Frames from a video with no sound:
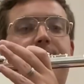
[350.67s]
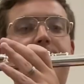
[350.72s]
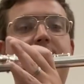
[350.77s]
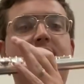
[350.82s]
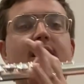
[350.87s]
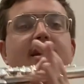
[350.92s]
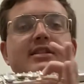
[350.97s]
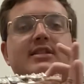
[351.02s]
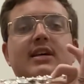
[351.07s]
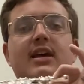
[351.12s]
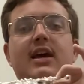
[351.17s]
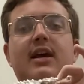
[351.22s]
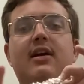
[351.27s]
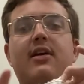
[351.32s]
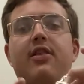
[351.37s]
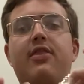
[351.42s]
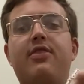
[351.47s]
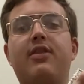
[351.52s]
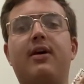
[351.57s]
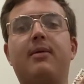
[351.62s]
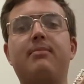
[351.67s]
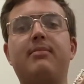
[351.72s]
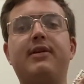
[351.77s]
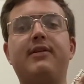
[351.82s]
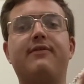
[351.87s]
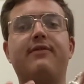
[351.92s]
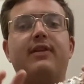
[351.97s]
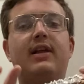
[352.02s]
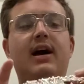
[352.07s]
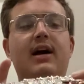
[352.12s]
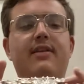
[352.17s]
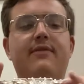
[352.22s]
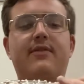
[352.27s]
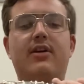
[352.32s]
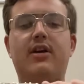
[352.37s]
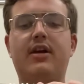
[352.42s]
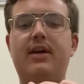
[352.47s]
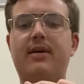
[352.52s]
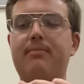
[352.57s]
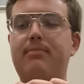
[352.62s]
that is a thumb B flat,
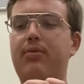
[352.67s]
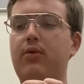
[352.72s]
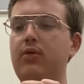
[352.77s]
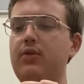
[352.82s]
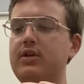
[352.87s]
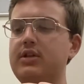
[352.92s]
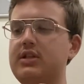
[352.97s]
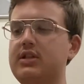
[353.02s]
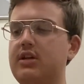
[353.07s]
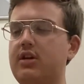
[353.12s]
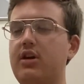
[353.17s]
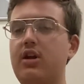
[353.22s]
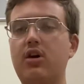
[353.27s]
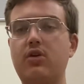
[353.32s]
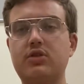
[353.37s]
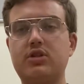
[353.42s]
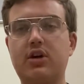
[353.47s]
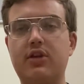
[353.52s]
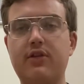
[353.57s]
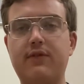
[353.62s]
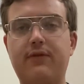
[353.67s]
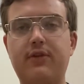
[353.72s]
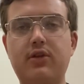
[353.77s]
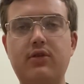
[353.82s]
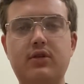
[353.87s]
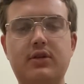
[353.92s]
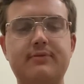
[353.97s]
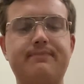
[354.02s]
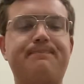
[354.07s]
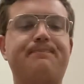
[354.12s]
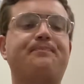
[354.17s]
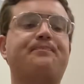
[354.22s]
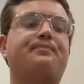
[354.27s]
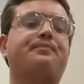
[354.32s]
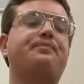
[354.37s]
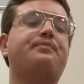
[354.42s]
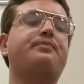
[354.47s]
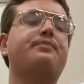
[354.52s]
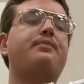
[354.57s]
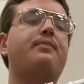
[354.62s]
very important note on the flute.
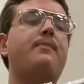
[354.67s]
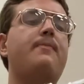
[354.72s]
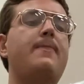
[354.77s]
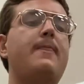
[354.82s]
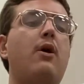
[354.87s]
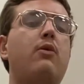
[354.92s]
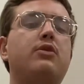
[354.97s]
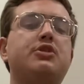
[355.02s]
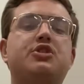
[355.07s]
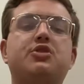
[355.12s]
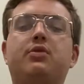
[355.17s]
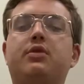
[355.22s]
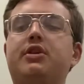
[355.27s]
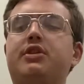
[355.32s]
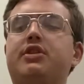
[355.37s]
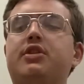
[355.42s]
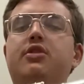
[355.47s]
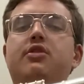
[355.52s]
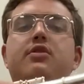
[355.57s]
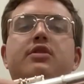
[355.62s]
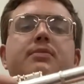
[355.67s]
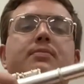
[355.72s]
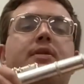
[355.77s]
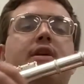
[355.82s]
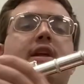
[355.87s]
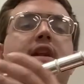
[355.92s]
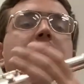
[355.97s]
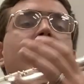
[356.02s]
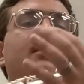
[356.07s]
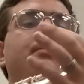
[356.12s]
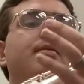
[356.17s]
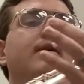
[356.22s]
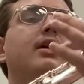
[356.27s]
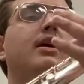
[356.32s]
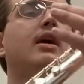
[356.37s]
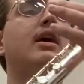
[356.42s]
What you want to do to put it up